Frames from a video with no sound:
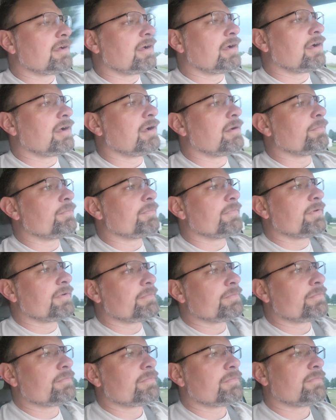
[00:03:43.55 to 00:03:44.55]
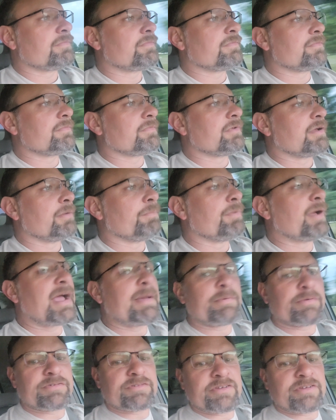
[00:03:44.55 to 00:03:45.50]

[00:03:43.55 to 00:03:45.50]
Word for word: um, a Bible